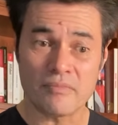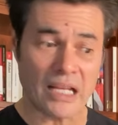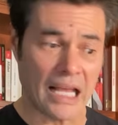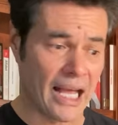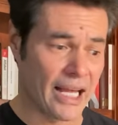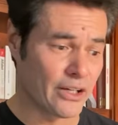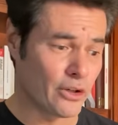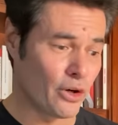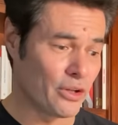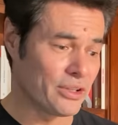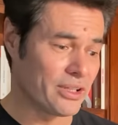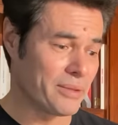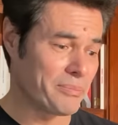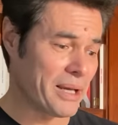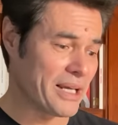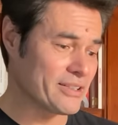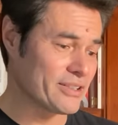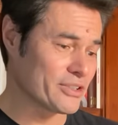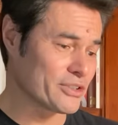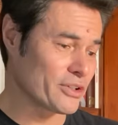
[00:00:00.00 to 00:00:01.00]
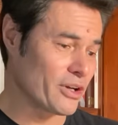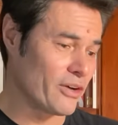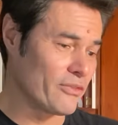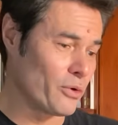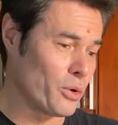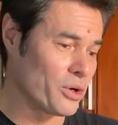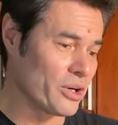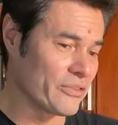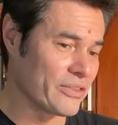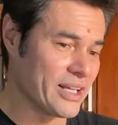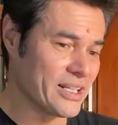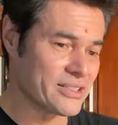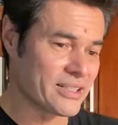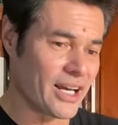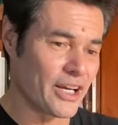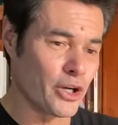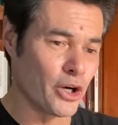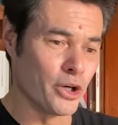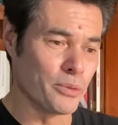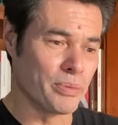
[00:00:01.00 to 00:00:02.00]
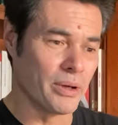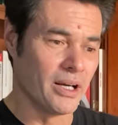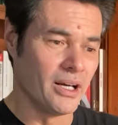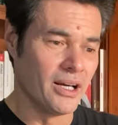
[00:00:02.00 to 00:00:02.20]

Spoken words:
And on the basis of all of this, I hope